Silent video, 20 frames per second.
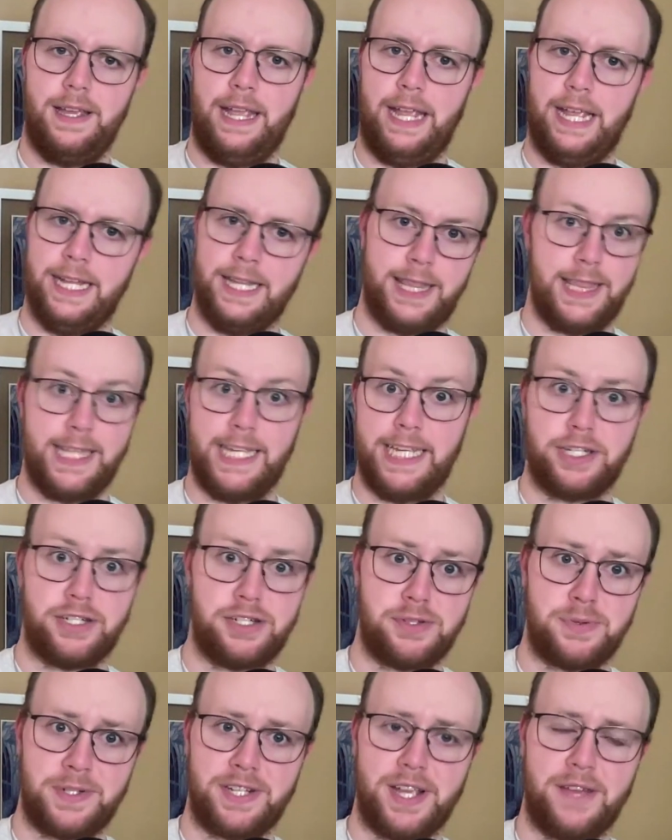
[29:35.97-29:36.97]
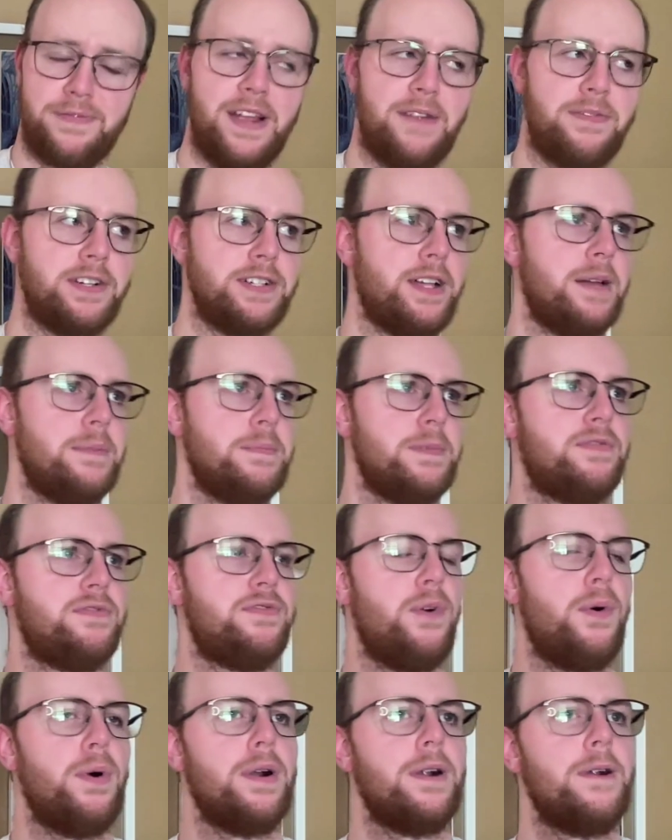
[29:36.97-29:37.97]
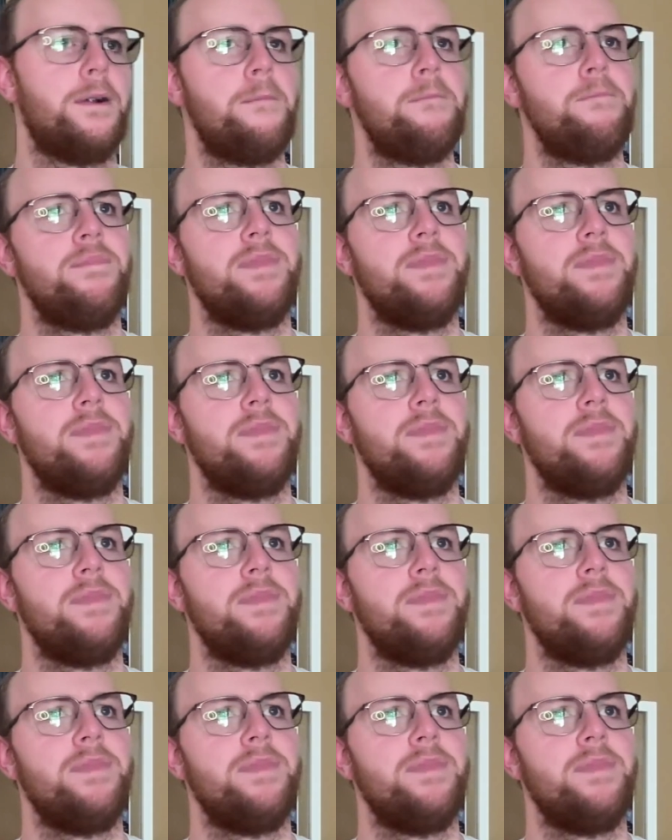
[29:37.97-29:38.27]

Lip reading: in theaters, which I've never done before,